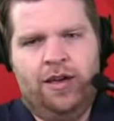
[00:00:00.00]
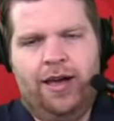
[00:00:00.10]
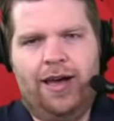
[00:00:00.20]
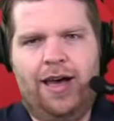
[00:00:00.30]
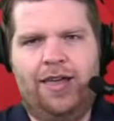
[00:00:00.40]

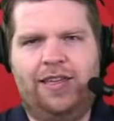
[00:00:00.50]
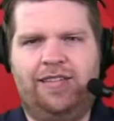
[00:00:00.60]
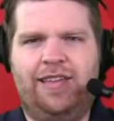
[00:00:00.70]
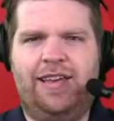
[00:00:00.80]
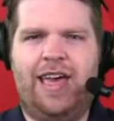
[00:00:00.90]
I think
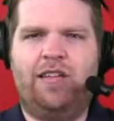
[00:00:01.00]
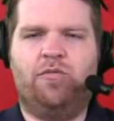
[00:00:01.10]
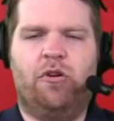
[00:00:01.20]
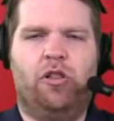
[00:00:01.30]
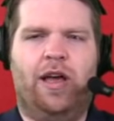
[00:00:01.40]
DK is
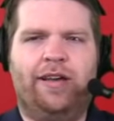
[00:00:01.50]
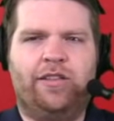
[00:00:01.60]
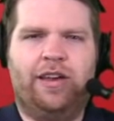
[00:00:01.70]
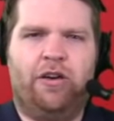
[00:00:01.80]
more likely,